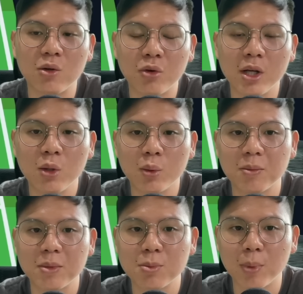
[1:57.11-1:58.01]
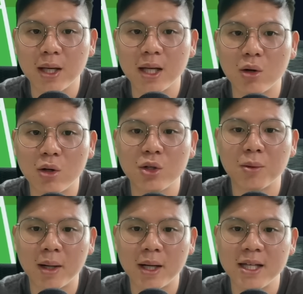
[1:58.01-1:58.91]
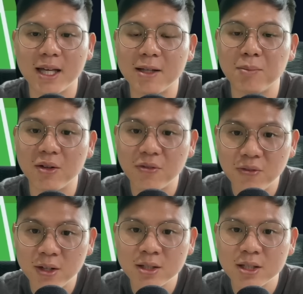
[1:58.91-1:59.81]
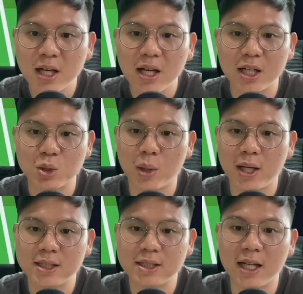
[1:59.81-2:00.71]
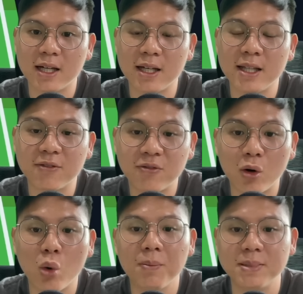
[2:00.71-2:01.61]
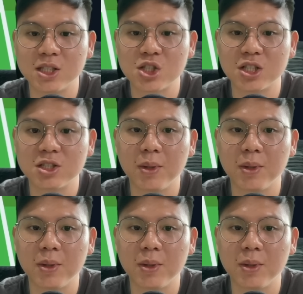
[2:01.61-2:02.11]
you really want to be spending all your money in midfield as well as in the forward positions,